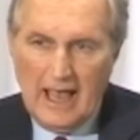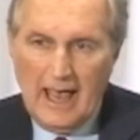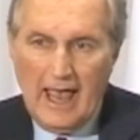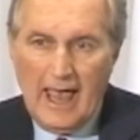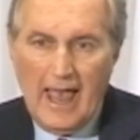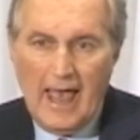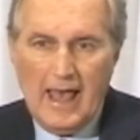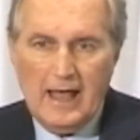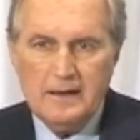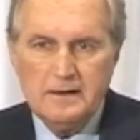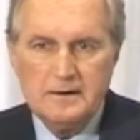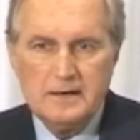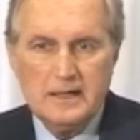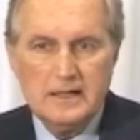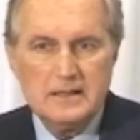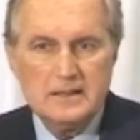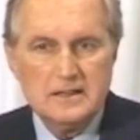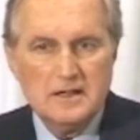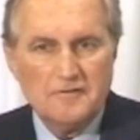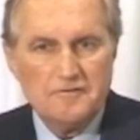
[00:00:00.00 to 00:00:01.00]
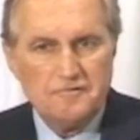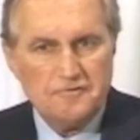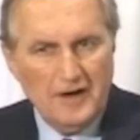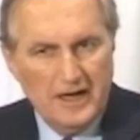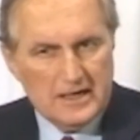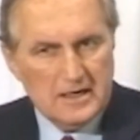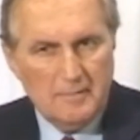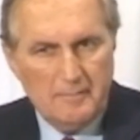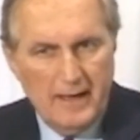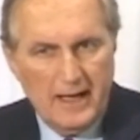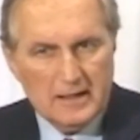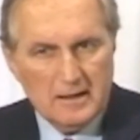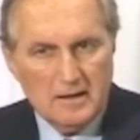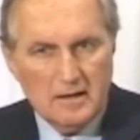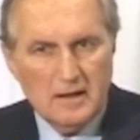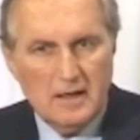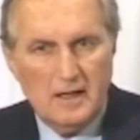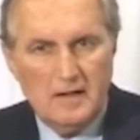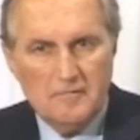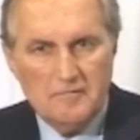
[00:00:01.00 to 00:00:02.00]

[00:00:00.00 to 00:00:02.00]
and the fundamental